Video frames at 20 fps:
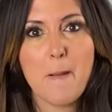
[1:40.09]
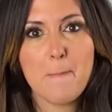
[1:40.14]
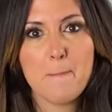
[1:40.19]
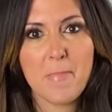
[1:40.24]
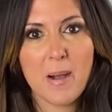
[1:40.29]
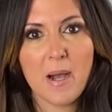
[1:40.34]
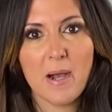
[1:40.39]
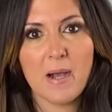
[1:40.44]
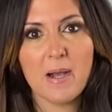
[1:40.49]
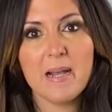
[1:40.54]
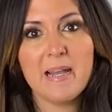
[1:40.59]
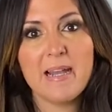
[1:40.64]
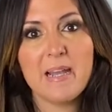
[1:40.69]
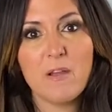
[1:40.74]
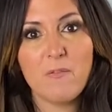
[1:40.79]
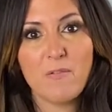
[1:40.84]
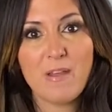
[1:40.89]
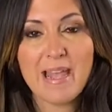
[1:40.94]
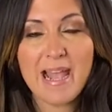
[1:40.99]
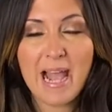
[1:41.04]
But
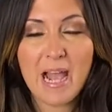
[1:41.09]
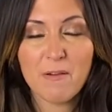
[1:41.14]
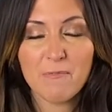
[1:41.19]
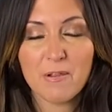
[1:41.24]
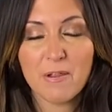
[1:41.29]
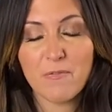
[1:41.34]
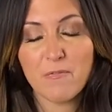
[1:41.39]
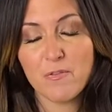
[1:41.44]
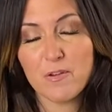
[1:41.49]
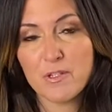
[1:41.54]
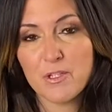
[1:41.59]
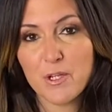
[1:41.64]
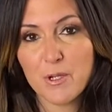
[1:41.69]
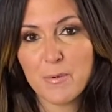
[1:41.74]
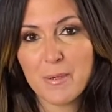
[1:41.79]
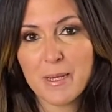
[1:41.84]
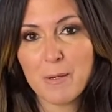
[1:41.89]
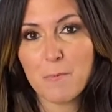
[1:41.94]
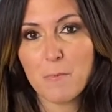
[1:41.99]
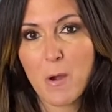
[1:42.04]
if they have it for
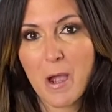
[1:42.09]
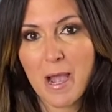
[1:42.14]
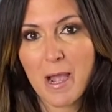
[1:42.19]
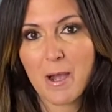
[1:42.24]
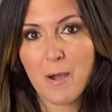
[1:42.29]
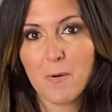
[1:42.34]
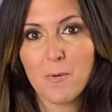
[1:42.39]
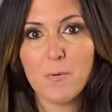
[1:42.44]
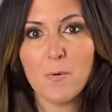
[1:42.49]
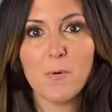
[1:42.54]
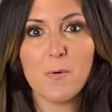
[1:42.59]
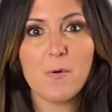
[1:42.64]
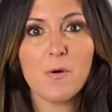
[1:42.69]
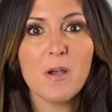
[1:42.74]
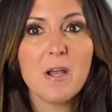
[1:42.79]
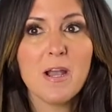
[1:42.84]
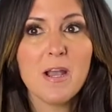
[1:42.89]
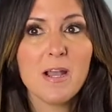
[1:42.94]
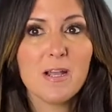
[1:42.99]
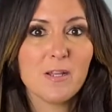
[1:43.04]
doing well, or
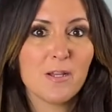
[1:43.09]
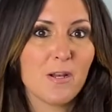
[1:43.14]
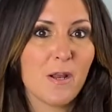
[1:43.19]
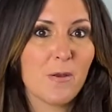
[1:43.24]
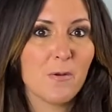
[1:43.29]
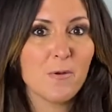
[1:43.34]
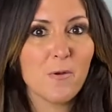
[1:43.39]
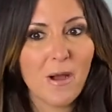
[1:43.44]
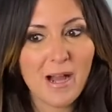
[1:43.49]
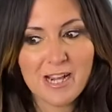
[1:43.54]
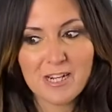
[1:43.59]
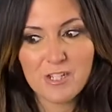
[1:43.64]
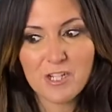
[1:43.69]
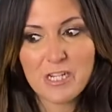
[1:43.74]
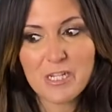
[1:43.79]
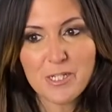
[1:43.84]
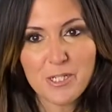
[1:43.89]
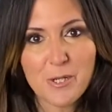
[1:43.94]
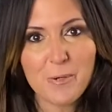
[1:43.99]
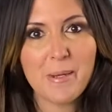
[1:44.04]
you know, not
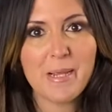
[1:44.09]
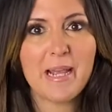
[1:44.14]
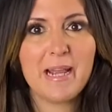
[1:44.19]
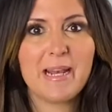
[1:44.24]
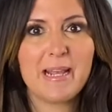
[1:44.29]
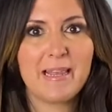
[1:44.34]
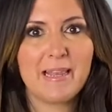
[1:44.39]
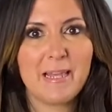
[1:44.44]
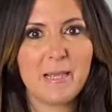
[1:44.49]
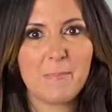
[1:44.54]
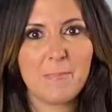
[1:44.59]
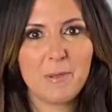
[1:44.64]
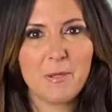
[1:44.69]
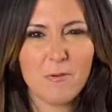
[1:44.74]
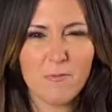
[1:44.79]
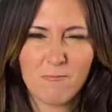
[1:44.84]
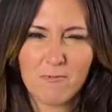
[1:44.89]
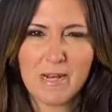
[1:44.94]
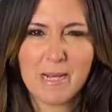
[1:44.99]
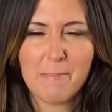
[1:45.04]
actually doing anything, but
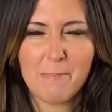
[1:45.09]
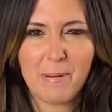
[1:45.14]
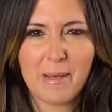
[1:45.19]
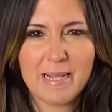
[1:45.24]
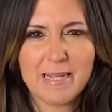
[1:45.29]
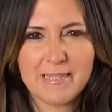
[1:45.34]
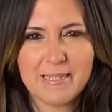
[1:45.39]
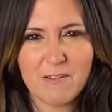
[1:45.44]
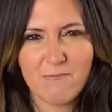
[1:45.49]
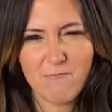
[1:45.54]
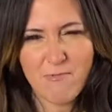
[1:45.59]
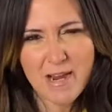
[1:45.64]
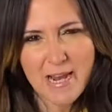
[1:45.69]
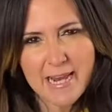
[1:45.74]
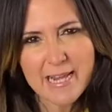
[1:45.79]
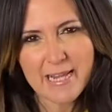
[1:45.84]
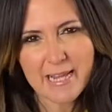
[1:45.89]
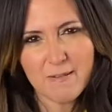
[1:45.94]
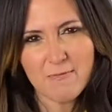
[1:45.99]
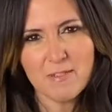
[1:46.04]
you're really pleased, it really
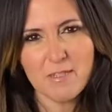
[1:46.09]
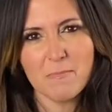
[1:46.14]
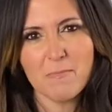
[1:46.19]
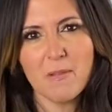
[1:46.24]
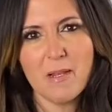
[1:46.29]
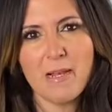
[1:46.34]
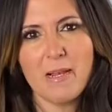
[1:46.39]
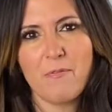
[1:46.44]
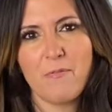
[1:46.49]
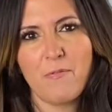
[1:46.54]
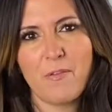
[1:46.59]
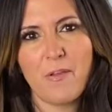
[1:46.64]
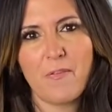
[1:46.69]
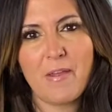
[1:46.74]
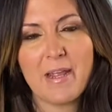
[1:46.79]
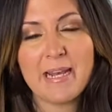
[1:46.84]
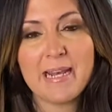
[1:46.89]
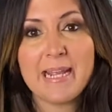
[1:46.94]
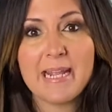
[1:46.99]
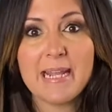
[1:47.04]
gives them the lift that
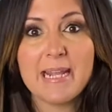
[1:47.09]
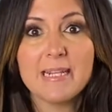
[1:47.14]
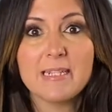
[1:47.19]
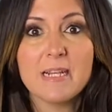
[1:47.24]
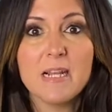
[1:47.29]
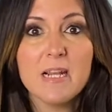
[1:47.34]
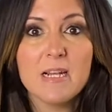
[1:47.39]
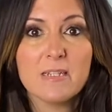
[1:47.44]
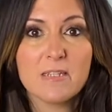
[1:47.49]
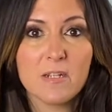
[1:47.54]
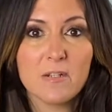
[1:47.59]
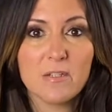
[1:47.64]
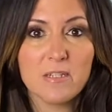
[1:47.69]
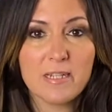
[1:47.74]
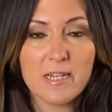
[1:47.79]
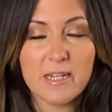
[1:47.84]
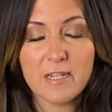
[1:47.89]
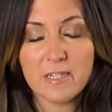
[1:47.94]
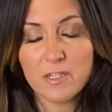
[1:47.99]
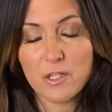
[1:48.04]
they need. So
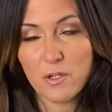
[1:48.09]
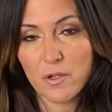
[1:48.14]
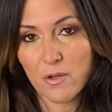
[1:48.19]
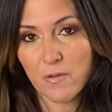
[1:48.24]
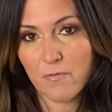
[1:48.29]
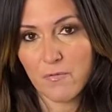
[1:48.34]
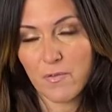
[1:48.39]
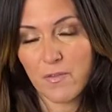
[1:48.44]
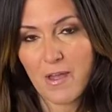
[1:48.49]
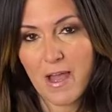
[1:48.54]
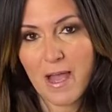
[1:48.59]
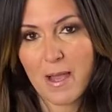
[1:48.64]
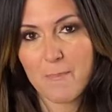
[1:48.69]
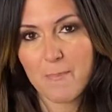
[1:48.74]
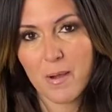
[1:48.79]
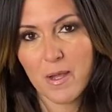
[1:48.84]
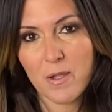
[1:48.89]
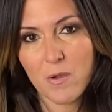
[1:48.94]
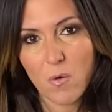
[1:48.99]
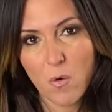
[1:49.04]
stickers are good for that,
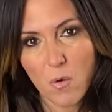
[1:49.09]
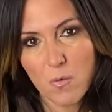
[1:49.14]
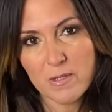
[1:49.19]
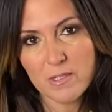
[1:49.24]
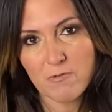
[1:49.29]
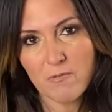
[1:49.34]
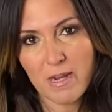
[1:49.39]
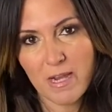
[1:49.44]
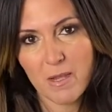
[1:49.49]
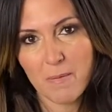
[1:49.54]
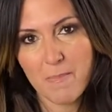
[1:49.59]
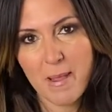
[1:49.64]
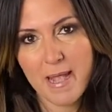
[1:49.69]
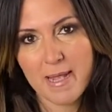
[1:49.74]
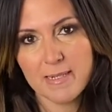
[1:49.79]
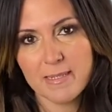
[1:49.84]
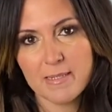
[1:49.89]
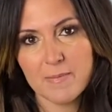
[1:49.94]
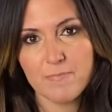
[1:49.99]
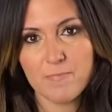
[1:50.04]
but I always
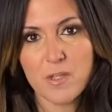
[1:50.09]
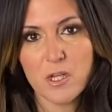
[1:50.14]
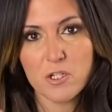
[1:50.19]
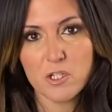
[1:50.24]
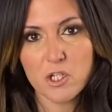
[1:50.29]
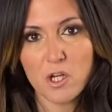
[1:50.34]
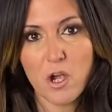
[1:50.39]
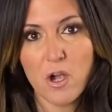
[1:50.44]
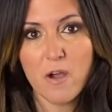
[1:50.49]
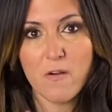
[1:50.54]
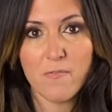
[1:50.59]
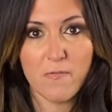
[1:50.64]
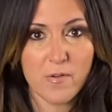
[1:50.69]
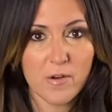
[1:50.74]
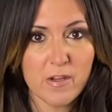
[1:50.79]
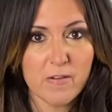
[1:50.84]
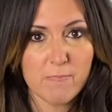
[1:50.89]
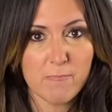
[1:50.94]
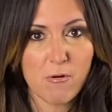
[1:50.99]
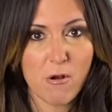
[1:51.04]
recommend a jar full
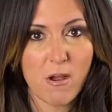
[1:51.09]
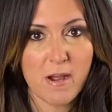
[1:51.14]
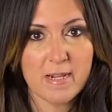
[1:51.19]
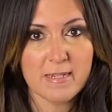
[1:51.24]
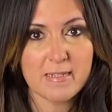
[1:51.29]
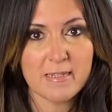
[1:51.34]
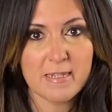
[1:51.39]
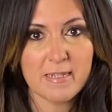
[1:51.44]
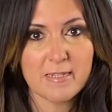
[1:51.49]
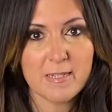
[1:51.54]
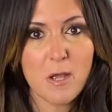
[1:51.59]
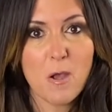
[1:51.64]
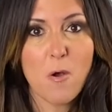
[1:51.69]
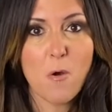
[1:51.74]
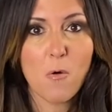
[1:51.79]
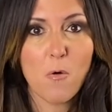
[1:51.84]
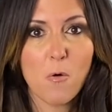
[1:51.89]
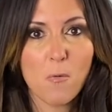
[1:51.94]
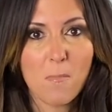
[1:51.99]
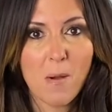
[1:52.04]
of prizes,
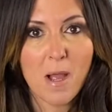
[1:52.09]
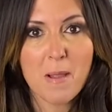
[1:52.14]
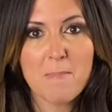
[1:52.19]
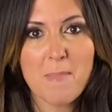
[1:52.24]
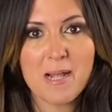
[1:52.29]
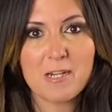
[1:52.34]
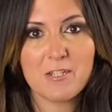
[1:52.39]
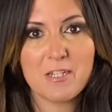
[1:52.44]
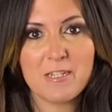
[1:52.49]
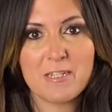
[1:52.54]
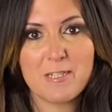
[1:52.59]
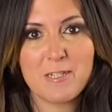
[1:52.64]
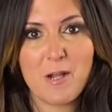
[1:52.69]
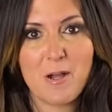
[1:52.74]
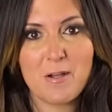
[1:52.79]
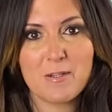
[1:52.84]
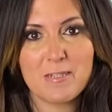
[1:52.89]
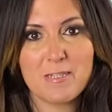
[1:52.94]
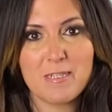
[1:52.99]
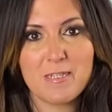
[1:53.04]
or my magic
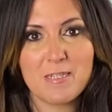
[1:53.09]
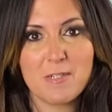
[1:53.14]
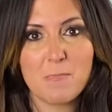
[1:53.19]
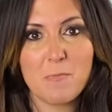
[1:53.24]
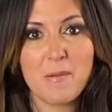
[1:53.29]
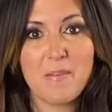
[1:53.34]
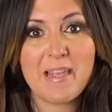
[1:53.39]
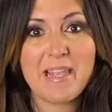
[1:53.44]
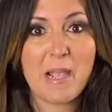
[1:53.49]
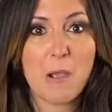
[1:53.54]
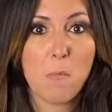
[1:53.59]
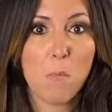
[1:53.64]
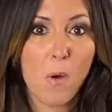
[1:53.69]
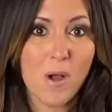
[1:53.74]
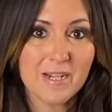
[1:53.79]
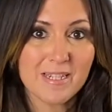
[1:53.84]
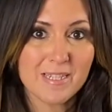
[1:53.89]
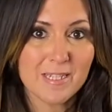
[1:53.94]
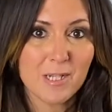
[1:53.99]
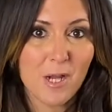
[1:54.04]
star system, where they get
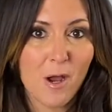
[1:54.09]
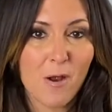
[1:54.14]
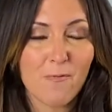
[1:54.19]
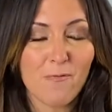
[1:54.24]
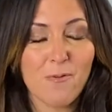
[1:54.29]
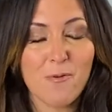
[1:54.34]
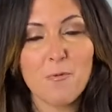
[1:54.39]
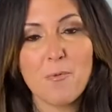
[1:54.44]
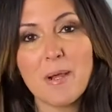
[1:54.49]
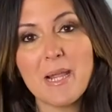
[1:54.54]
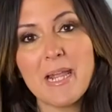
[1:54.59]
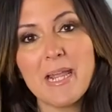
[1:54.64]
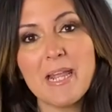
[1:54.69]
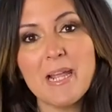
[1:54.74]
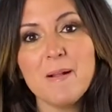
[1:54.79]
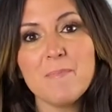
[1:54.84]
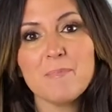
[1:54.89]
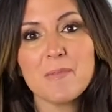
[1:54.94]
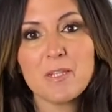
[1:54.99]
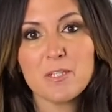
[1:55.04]
1 star for a wee,
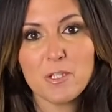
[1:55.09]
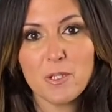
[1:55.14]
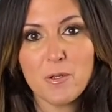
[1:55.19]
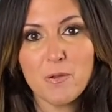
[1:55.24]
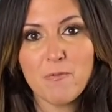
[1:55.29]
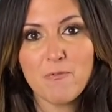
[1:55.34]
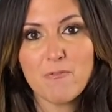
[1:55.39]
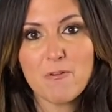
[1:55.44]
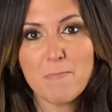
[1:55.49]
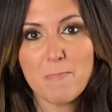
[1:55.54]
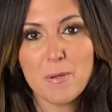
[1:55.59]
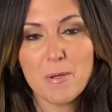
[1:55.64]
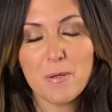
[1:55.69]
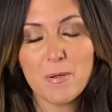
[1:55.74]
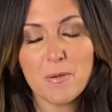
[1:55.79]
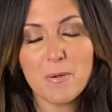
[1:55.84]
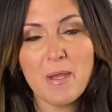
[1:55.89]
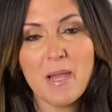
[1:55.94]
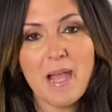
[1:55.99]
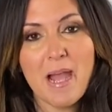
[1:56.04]
2 for a
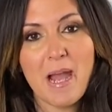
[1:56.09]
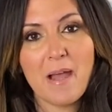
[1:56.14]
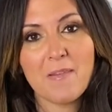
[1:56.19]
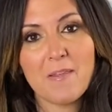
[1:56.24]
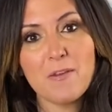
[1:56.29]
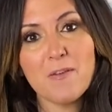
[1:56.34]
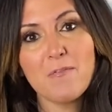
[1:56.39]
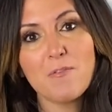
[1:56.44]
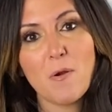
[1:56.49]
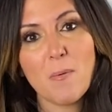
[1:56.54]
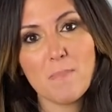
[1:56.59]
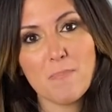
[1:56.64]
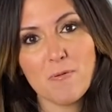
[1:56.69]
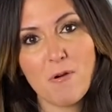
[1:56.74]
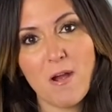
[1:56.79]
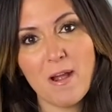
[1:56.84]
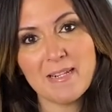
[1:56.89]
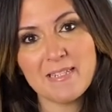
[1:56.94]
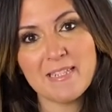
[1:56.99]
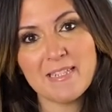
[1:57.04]
poo, and then you've got
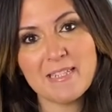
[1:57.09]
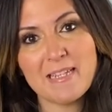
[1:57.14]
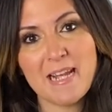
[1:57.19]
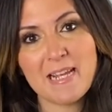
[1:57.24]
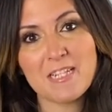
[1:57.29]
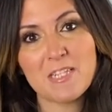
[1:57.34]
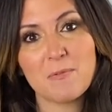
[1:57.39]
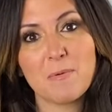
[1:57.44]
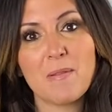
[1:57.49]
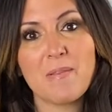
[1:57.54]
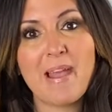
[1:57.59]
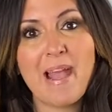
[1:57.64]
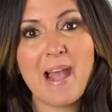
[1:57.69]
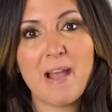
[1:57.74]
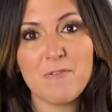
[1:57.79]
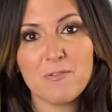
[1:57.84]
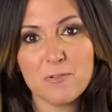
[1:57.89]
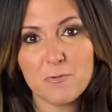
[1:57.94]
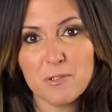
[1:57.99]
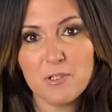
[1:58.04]
prizes next to it, and they
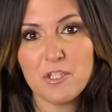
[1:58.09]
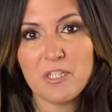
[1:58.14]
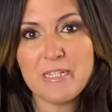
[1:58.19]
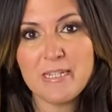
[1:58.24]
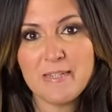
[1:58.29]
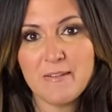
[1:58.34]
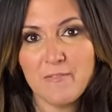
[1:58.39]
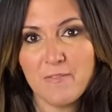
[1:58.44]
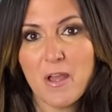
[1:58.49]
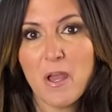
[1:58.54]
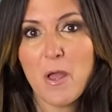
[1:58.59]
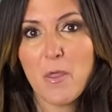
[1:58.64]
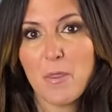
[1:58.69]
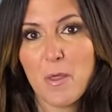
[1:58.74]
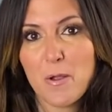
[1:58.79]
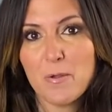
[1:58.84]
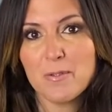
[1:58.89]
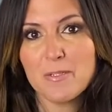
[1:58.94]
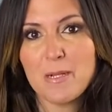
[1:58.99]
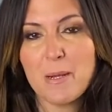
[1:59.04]
have to achieve
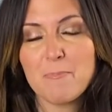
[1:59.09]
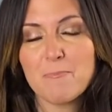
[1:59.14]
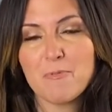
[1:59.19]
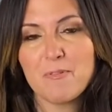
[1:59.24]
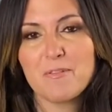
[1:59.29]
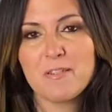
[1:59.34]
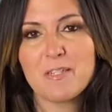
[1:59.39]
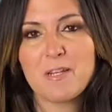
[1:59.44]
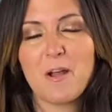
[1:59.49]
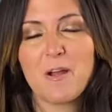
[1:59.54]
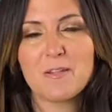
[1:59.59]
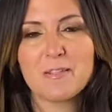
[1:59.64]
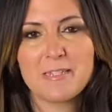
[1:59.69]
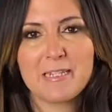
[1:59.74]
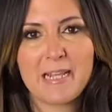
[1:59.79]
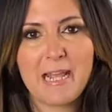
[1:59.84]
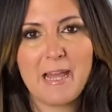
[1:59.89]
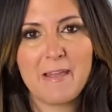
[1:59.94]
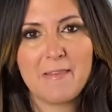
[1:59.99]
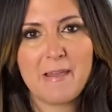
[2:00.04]
those number of stars to
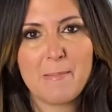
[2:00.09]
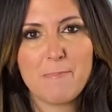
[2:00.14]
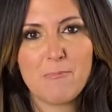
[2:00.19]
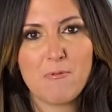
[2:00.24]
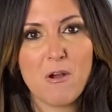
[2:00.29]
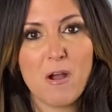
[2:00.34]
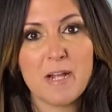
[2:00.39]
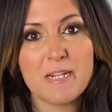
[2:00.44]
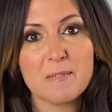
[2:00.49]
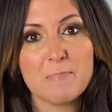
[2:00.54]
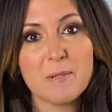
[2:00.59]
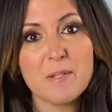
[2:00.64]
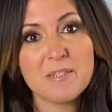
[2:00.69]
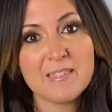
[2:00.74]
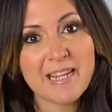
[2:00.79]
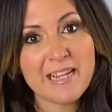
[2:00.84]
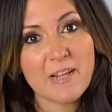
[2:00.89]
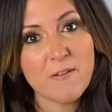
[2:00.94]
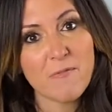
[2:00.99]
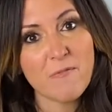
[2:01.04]
get their prize, because
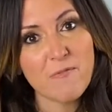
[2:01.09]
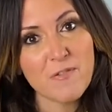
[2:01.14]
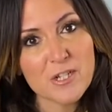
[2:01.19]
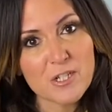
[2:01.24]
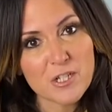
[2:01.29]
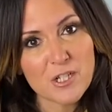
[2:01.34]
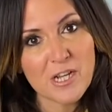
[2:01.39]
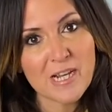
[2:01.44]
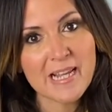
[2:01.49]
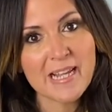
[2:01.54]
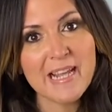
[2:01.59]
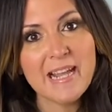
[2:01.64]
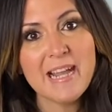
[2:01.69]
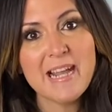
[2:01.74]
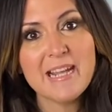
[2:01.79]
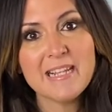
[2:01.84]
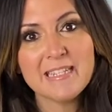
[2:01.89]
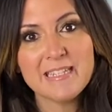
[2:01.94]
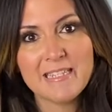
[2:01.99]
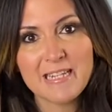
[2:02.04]
they can visually
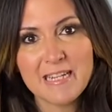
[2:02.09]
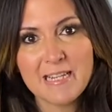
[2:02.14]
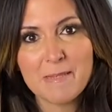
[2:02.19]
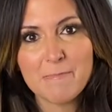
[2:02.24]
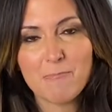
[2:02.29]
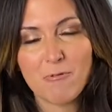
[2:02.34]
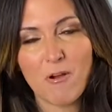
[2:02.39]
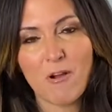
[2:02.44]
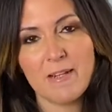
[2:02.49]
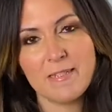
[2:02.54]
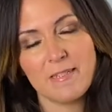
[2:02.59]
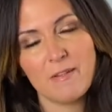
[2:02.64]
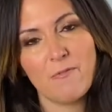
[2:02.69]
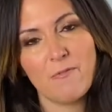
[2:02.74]
see the prize in